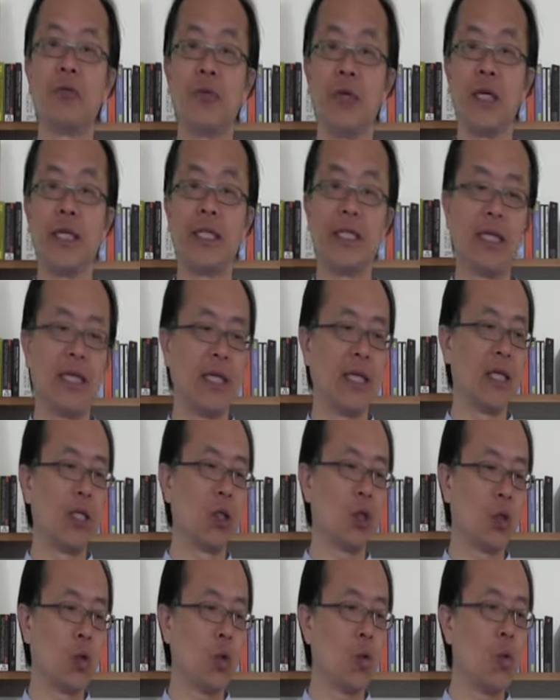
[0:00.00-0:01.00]

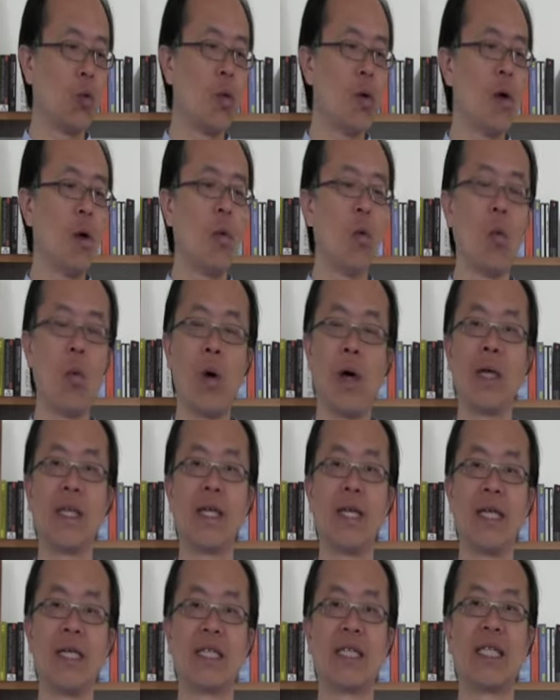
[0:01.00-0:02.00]
rating tool.
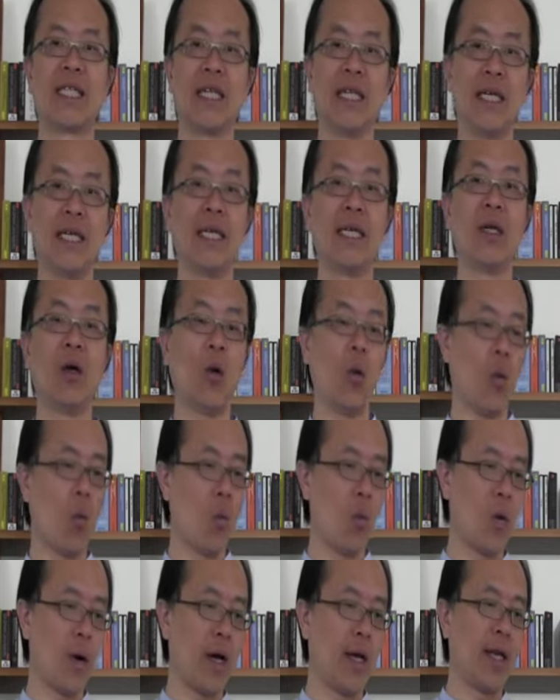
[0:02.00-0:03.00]
One is LEED,
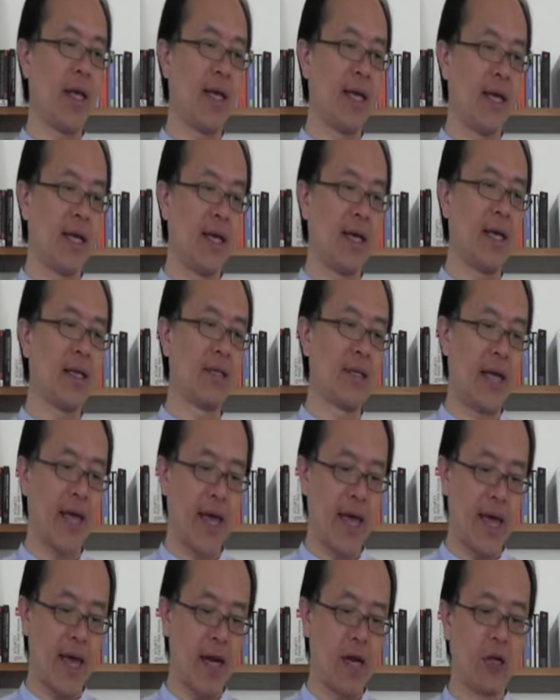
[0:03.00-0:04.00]
one is
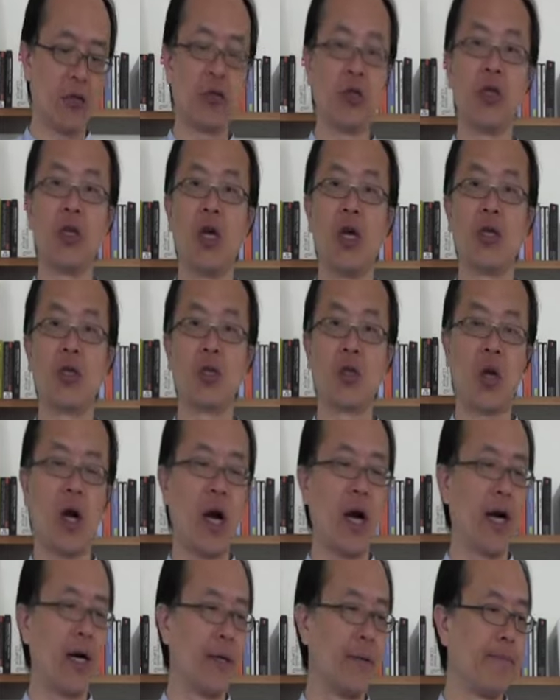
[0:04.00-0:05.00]
Energy
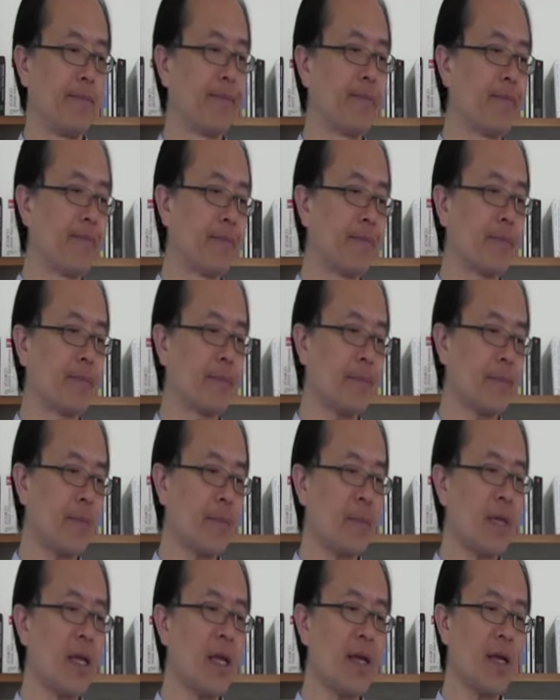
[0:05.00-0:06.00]
Star.
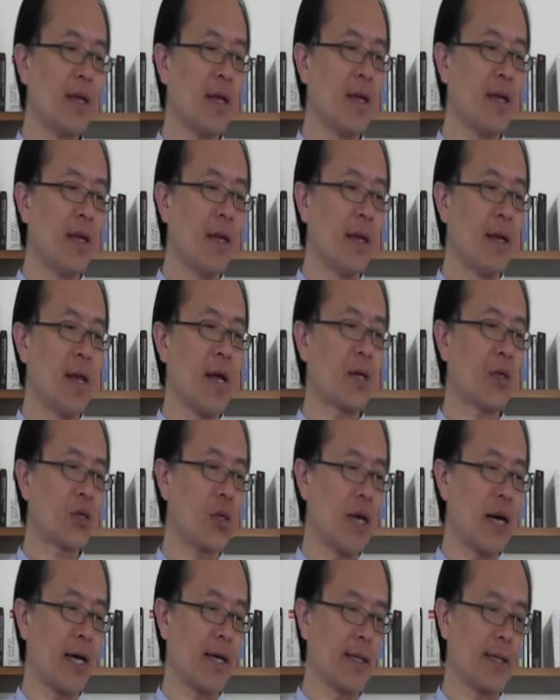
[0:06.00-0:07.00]
Next
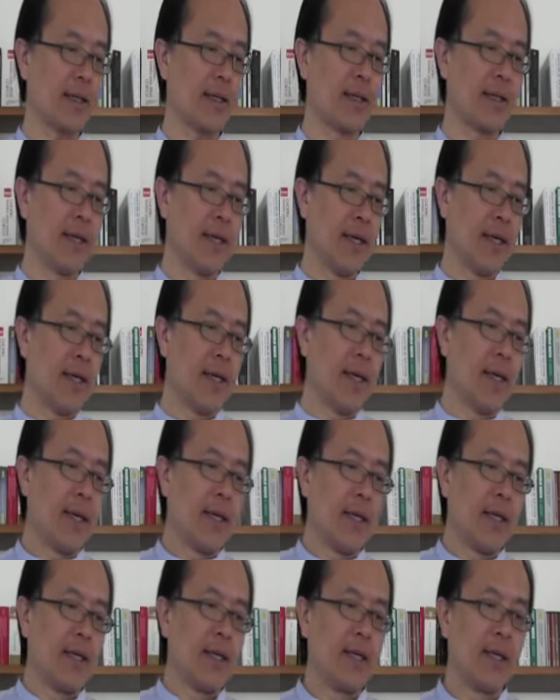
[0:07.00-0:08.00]
slide.
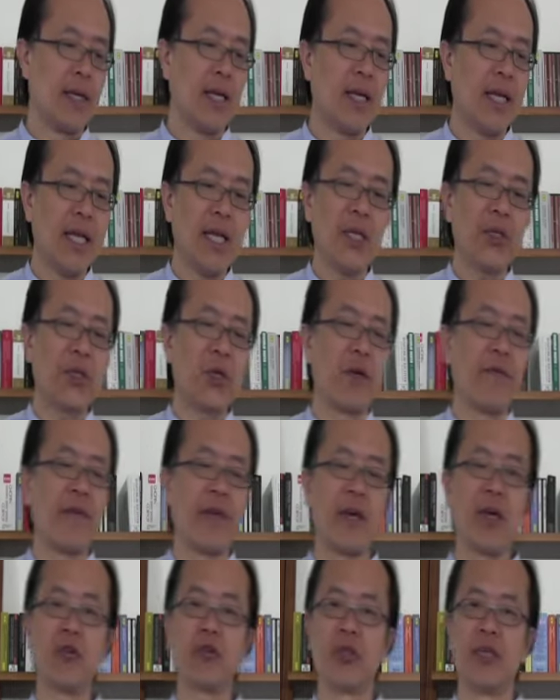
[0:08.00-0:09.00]
The LEED
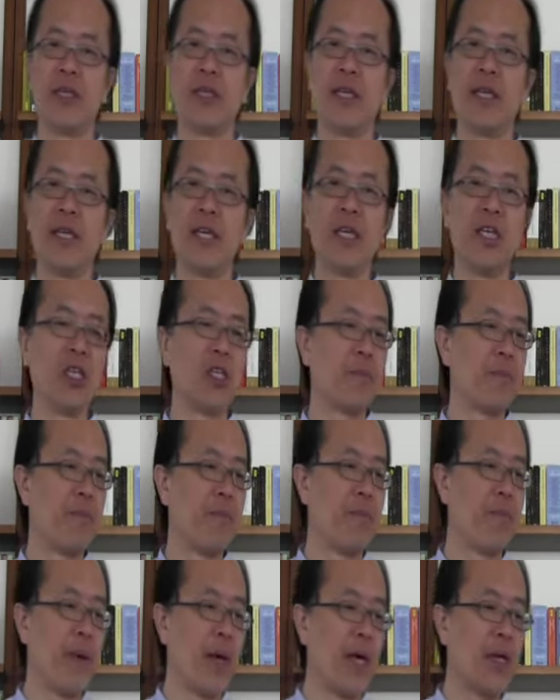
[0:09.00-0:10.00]
certification is
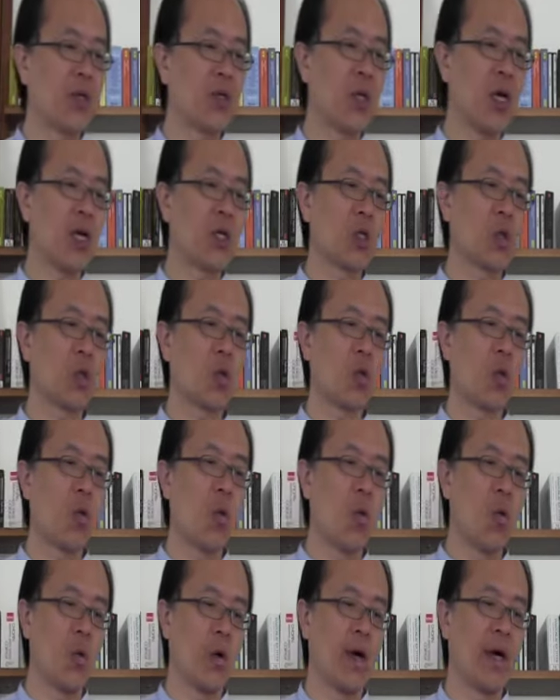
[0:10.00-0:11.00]
based on
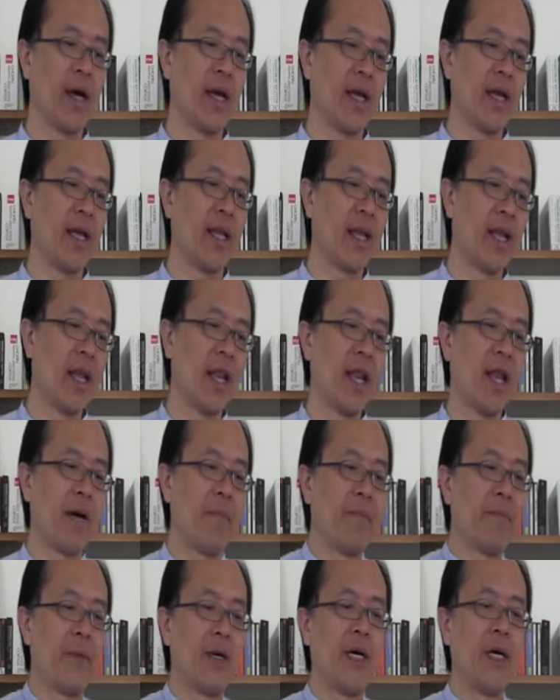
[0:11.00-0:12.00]
score in a
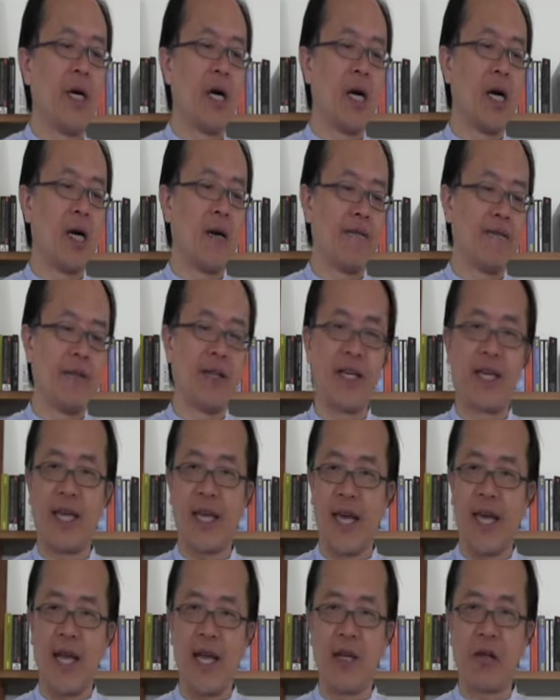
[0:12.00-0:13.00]
number of the
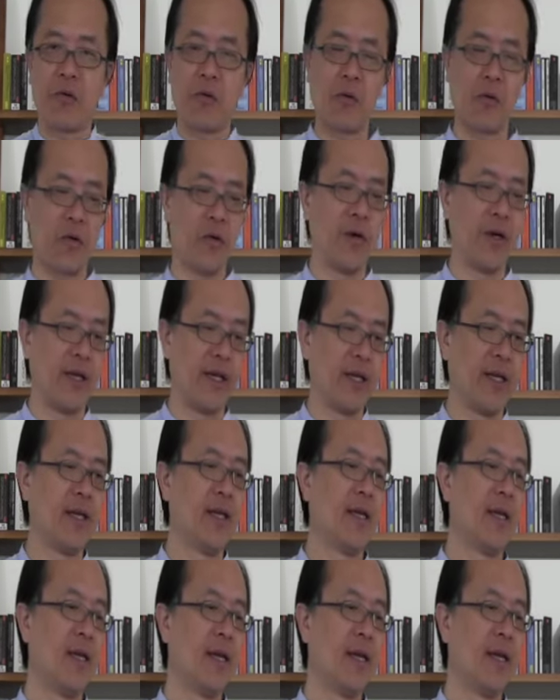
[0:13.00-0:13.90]
category.